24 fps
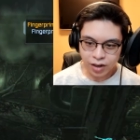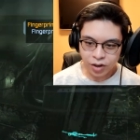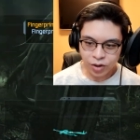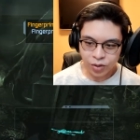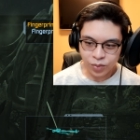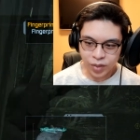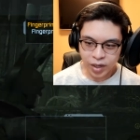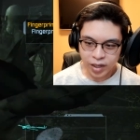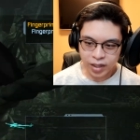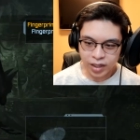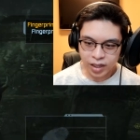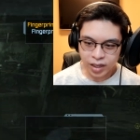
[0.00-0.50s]

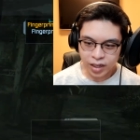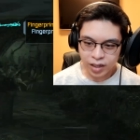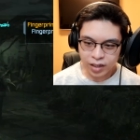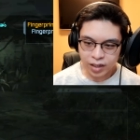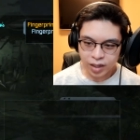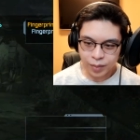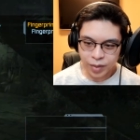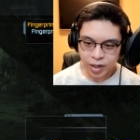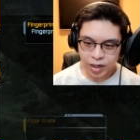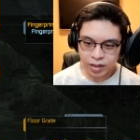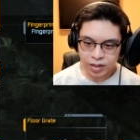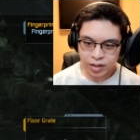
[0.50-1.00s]
Oh, my
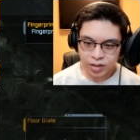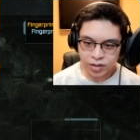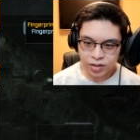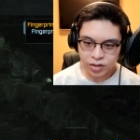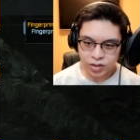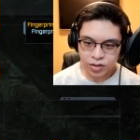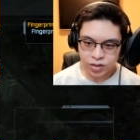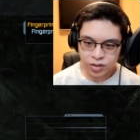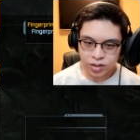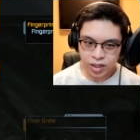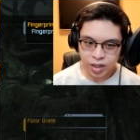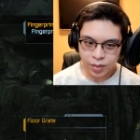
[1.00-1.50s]
God. I'm out of
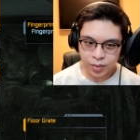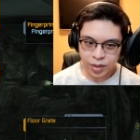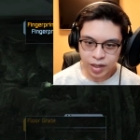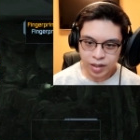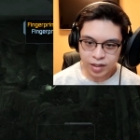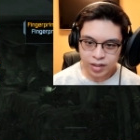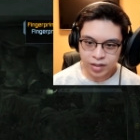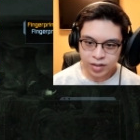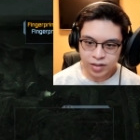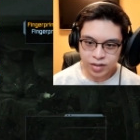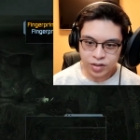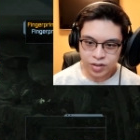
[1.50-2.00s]
here, dude.
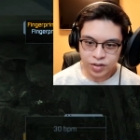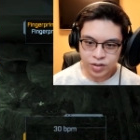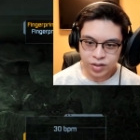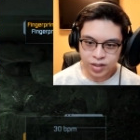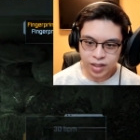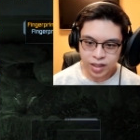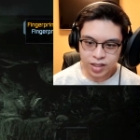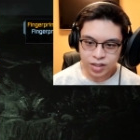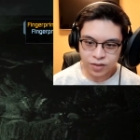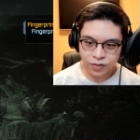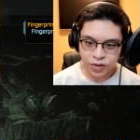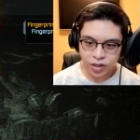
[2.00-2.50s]

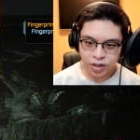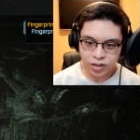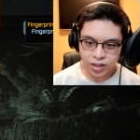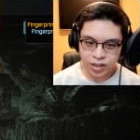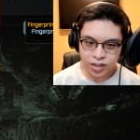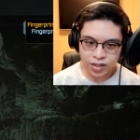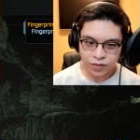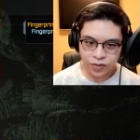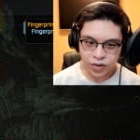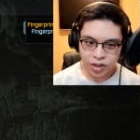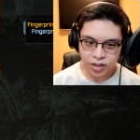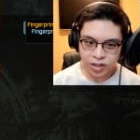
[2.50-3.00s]
That's a
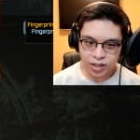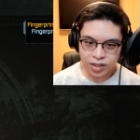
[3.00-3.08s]
fail.